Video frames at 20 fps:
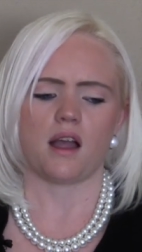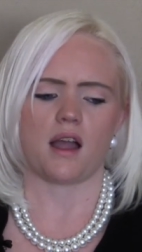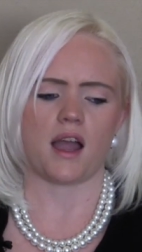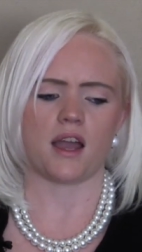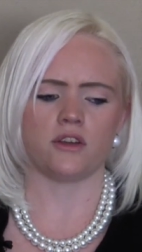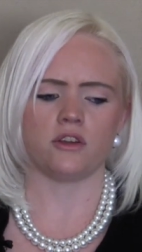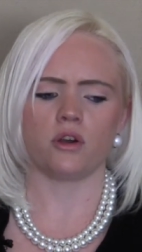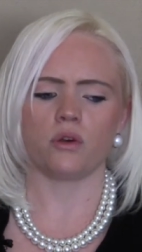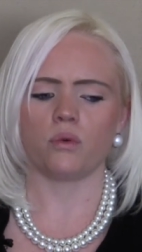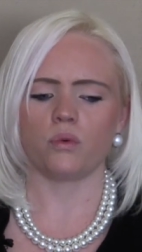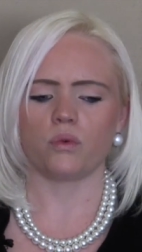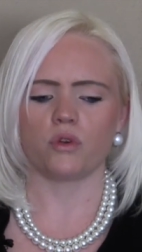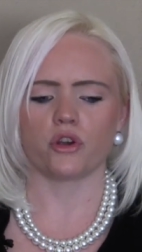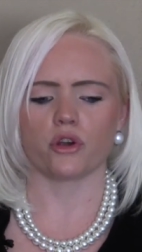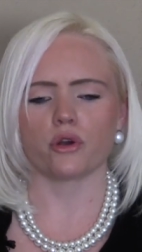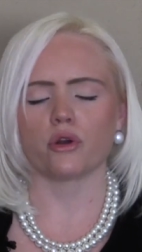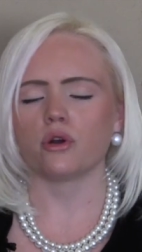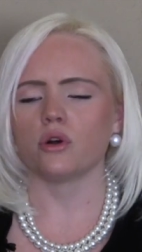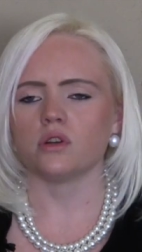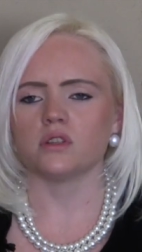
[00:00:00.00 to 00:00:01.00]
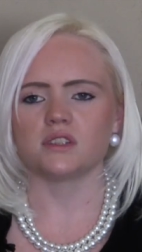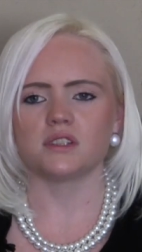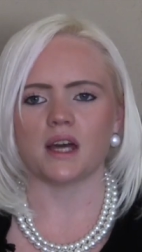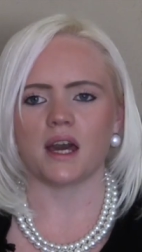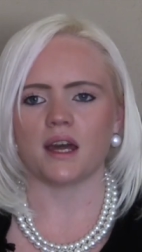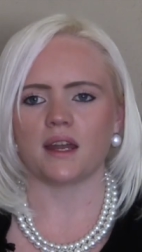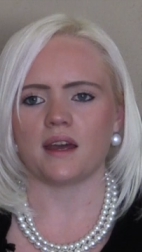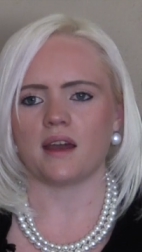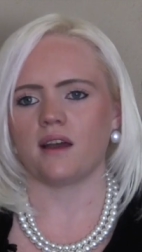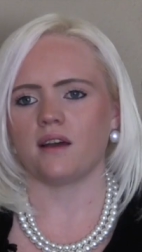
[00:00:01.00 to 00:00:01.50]
I know girls
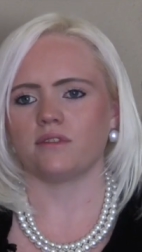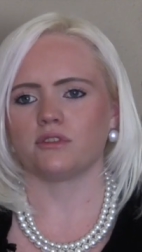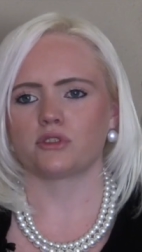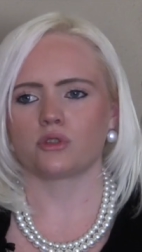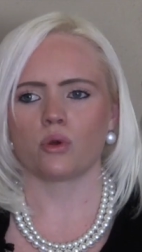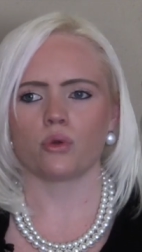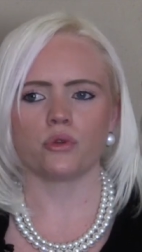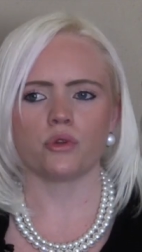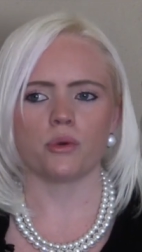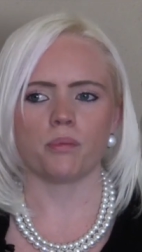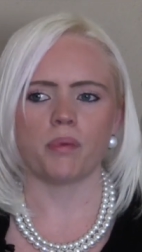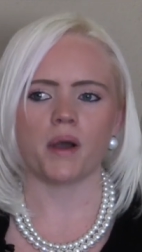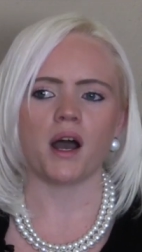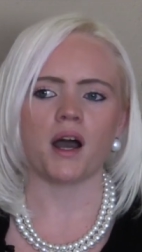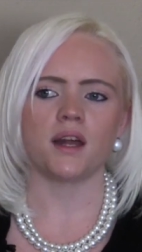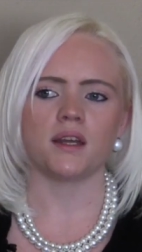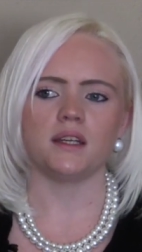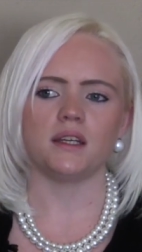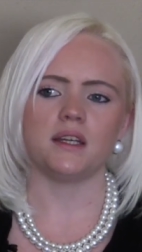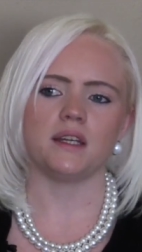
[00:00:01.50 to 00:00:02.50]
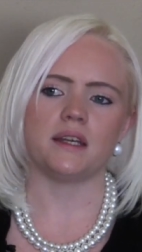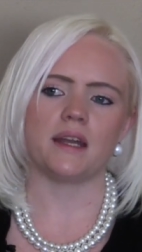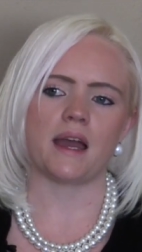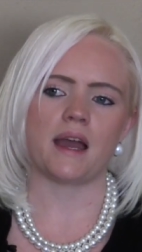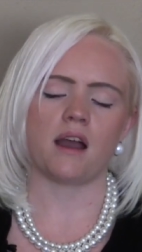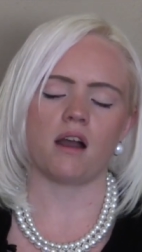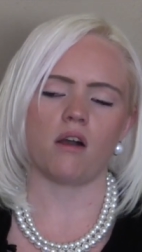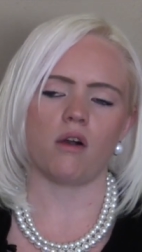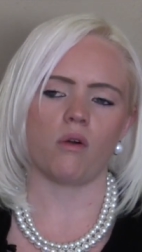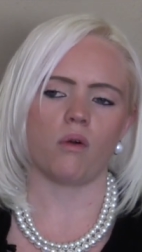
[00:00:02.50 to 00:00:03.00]
that have sold their body and
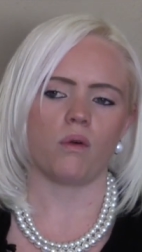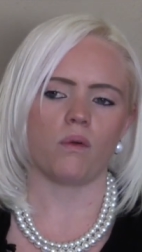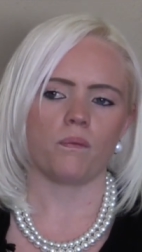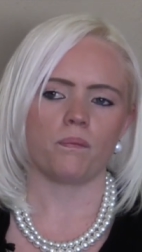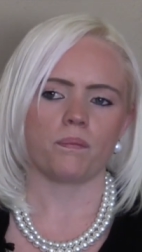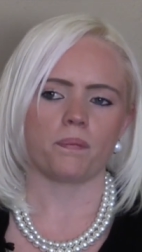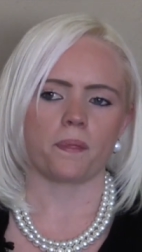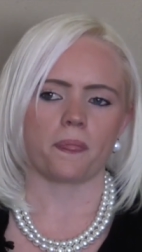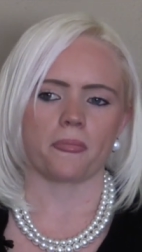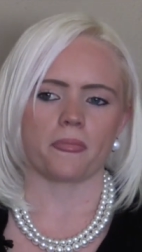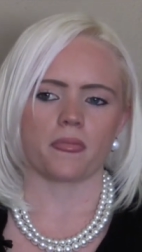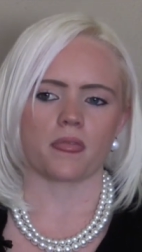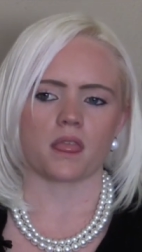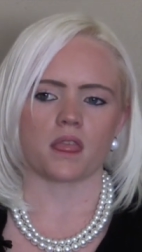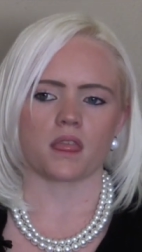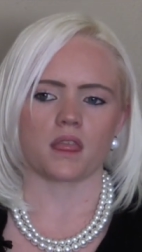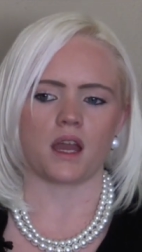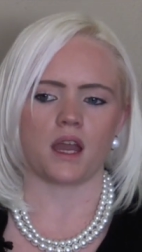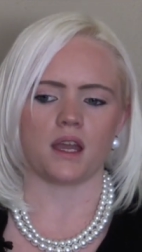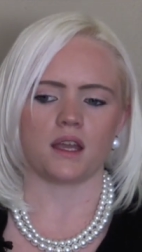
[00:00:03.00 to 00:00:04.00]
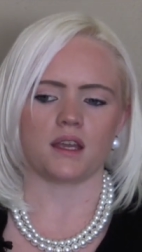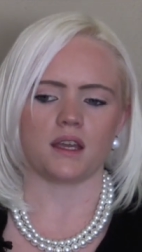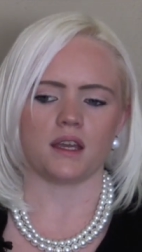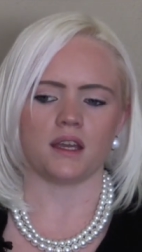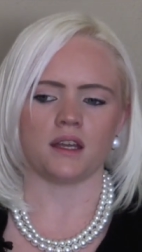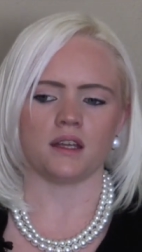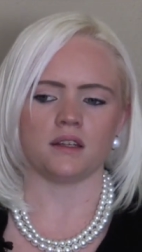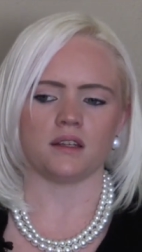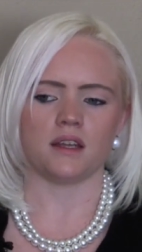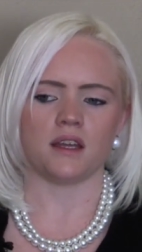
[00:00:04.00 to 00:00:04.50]
now like
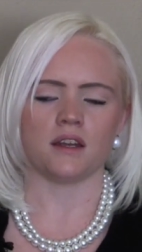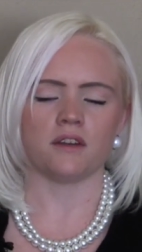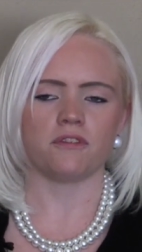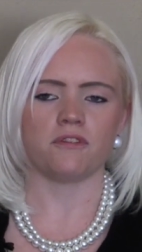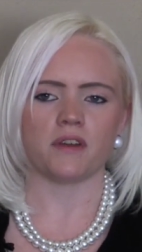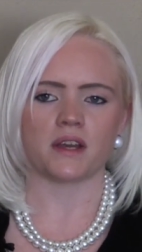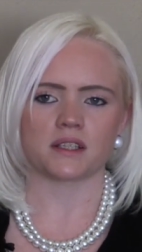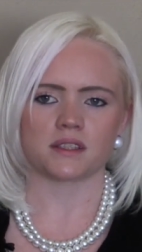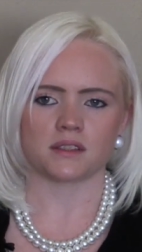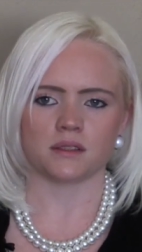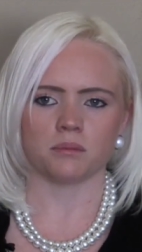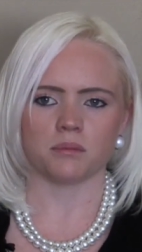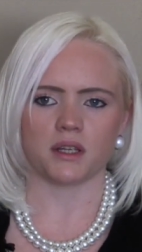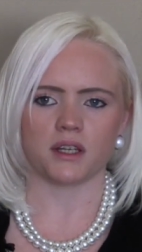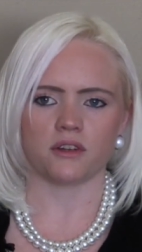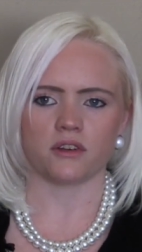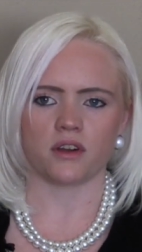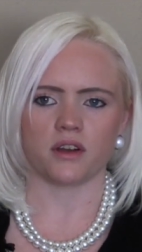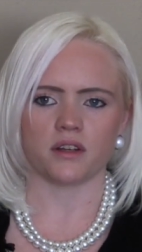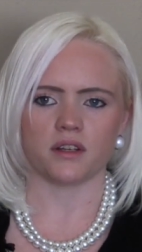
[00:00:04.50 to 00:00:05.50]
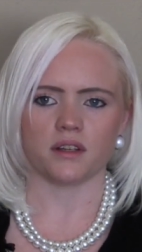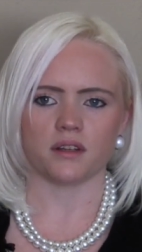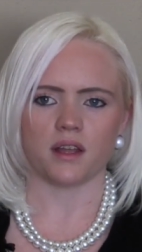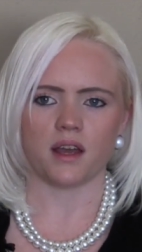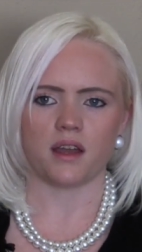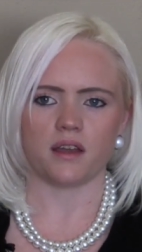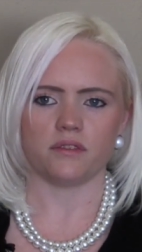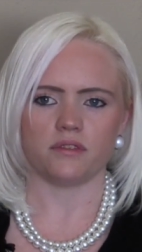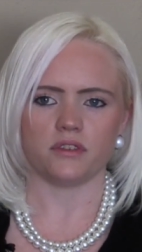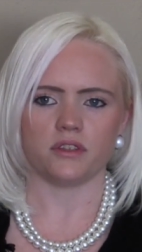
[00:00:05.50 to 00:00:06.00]
it affects them later on in
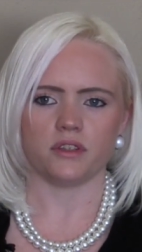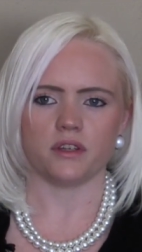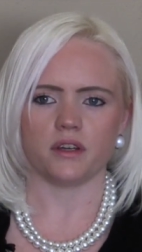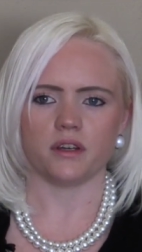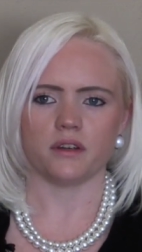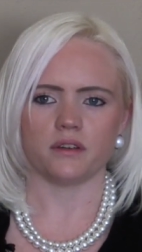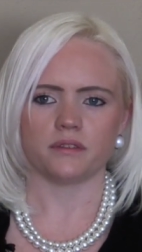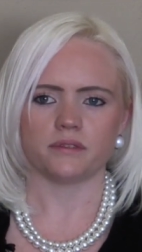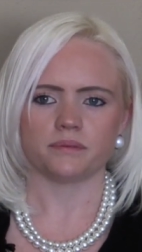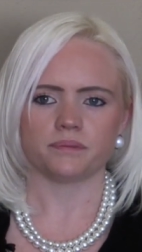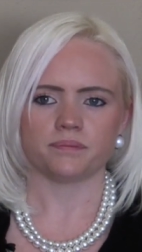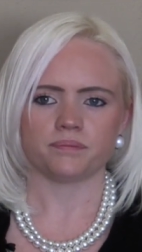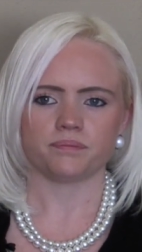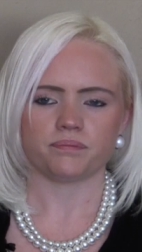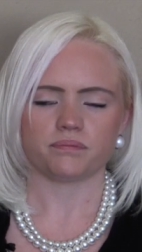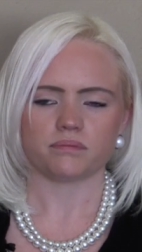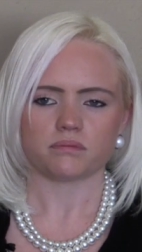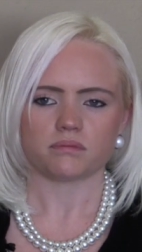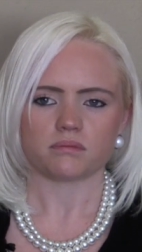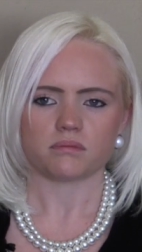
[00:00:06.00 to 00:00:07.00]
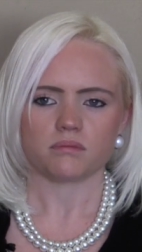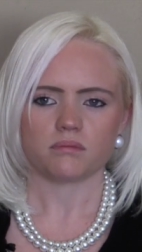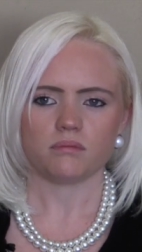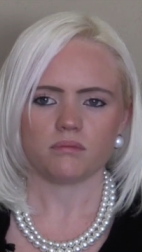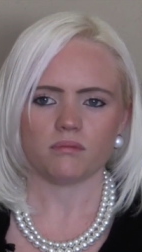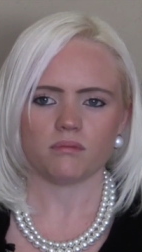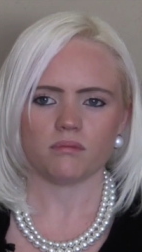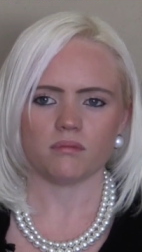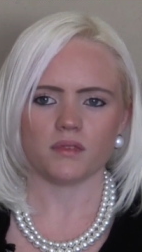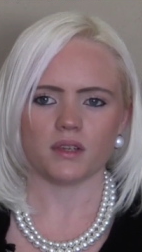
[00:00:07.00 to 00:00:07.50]
life, you know.
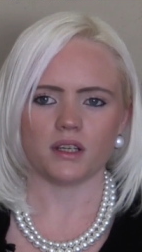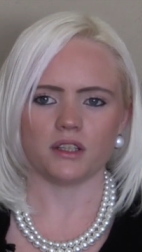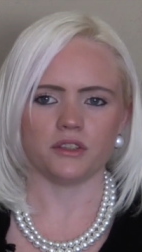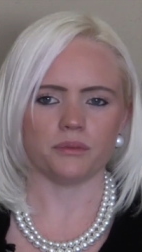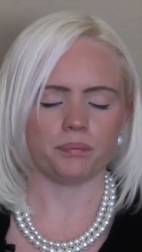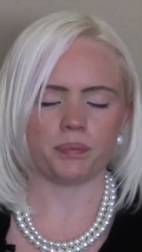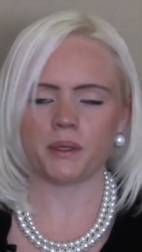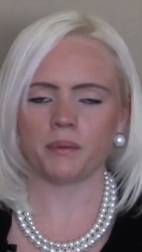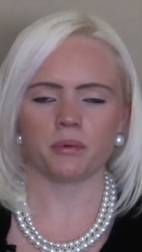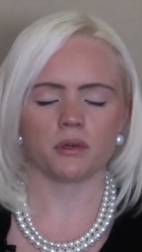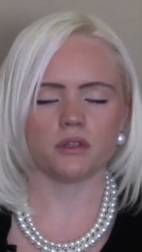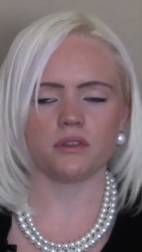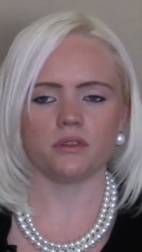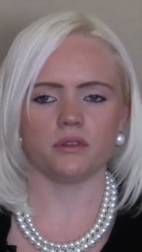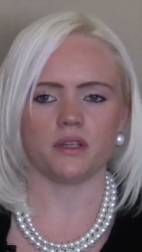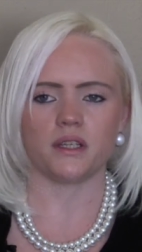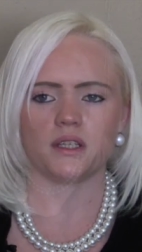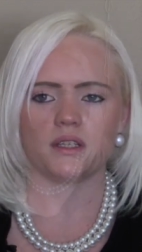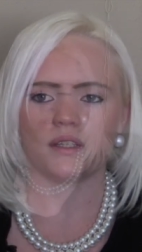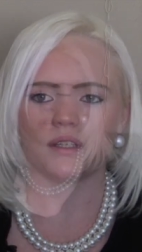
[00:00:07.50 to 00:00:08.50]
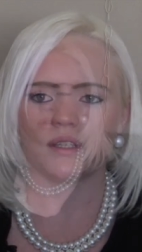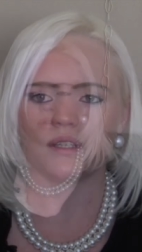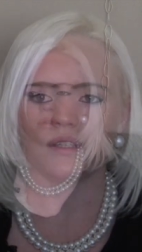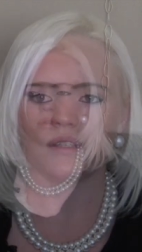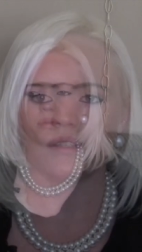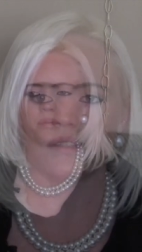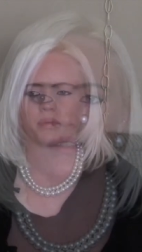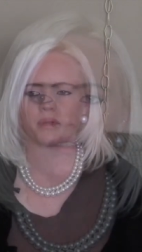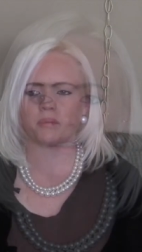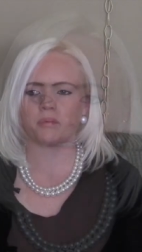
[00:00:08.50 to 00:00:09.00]
People will do
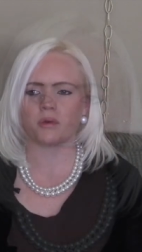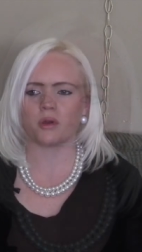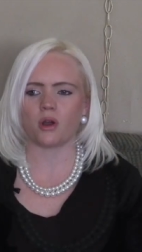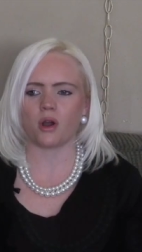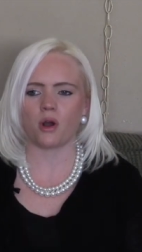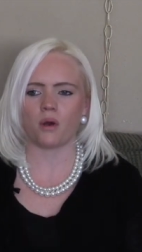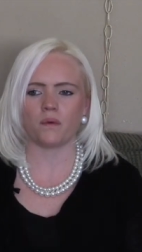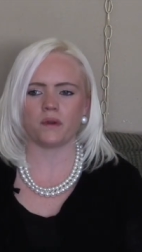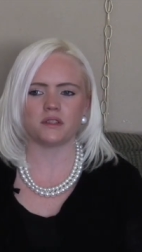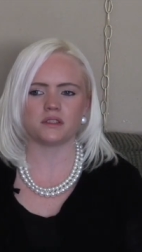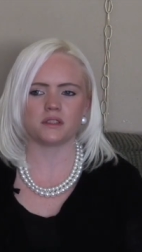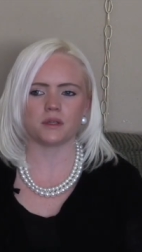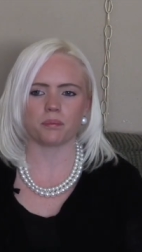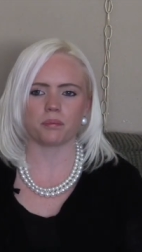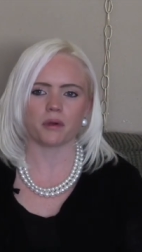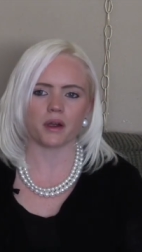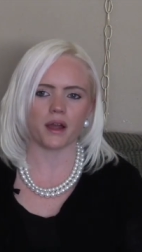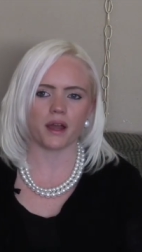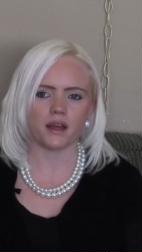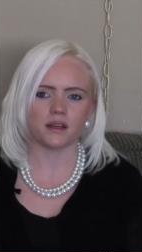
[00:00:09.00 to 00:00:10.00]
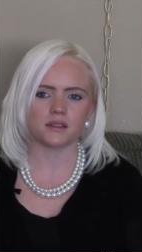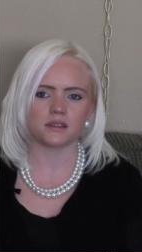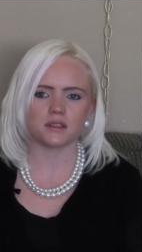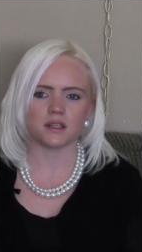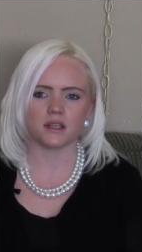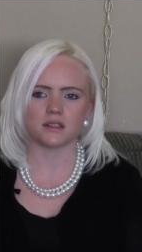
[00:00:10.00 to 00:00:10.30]
anything. People are always depressed.